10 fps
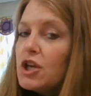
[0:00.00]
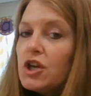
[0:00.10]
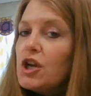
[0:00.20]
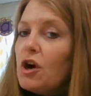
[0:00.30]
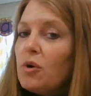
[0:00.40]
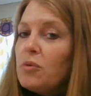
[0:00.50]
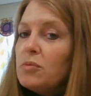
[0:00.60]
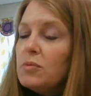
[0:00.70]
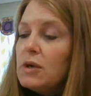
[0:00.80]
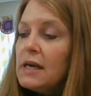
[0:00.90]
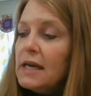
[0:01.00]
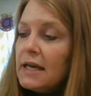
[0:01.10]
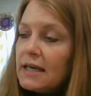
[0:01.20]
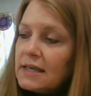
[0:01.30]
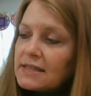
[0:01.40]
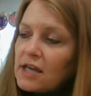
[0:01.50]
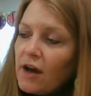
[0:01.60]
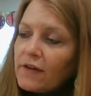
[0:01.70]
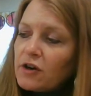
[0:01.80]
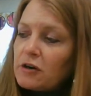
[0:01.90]
No. He
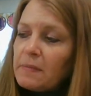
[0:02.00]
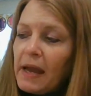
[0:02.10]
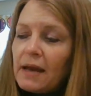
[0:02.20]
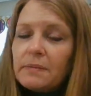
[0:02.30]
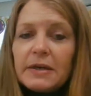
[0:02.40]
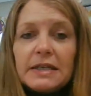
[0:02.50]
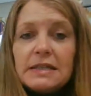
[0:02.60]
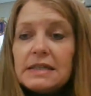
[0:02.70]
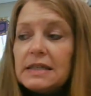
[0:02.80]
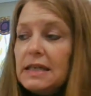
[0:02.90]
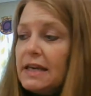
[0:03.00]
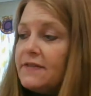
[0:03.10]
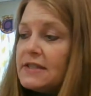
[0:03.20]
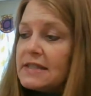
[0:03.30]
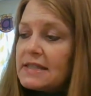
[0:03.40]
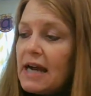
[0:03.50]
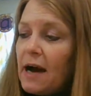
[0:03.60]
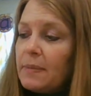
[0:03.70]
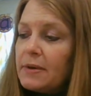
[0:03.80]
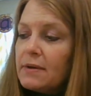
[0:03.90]
saw the hurt man, but he didn't even
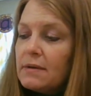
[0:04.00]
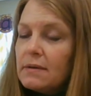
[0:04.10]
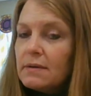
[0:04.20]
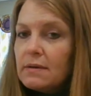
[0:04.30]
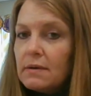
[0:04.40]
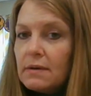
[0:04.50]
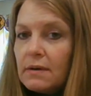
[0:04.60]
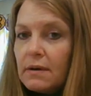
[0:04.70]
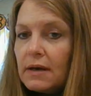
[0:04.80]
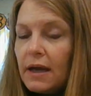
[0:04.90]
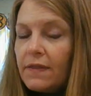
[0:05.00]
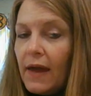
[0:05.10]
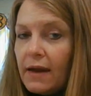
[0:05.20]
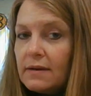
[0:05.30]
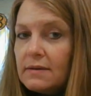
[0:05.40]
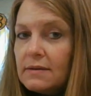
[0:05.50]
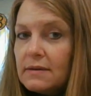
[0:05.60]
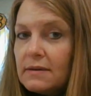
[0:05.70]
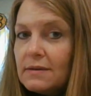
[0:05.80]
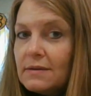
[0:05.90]
stop. And then,
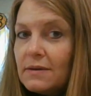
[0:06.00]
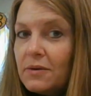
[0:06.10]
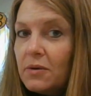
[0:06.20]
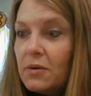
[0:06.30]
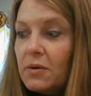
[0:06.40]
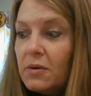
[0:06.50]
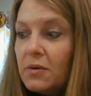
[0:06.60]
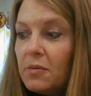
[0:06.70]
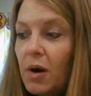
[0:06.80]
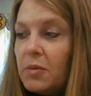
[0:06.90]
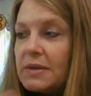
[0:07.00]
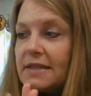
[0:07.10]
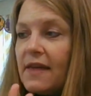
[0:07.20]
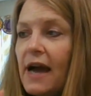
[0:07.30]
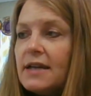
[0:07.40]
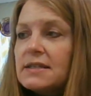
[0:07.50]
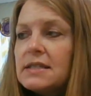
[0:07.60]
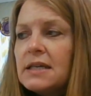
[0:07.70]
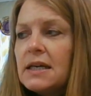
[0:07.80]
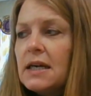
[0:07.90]
what was that?
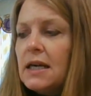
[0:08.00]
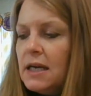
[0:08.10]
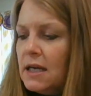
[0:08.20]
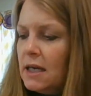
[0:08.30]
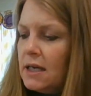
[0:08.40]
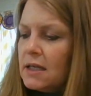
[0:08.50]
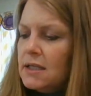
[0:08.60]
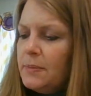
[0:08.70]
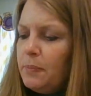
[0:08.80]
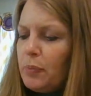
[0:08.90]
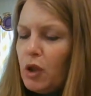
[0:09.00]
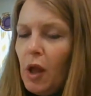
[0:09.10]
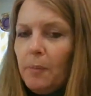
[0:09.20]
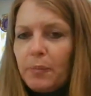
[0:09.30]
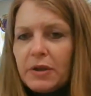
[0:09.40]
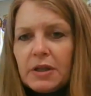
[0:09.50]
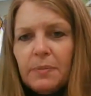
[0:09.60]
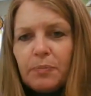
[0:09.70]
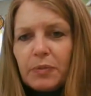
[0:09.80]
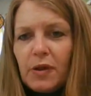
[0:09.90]
Clip, clop, clip,
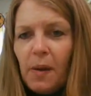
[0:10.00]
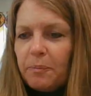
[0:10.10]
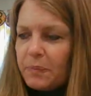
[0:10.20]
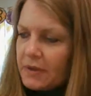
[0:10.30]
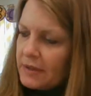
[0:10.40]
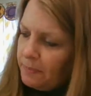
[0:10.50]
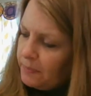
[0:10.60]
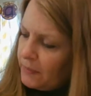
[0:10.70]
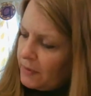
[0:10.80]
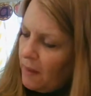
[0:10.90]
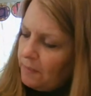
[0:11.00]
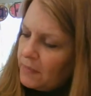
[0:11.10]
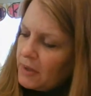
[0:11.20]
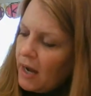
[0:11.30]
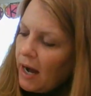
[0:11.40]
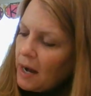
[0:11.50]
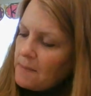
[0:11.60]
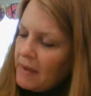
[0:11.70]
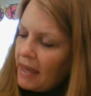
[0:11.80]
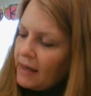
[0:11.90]
clop, clip, clop. A
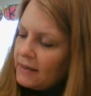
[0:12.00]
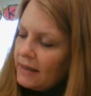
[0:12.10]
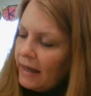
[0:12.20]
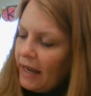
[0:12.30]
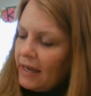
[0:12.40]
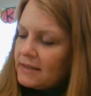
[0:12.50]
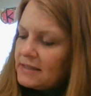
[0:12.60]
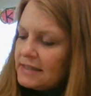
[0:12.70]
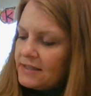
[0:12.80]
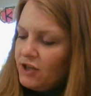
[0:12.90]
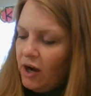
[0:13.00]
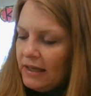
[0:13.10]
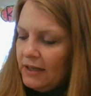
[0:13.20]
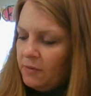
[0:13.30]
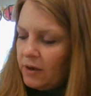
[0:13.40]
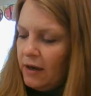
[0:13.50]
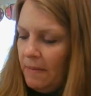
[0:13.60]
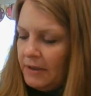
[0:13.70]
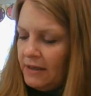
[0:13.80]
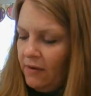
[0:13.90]
man and his donkey were
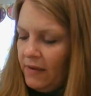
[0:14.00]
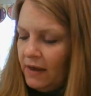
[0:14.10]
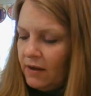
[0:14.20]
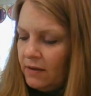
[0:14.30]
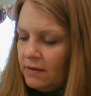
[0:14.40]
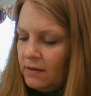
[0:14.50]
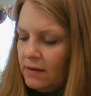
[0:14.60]
coming down the hill.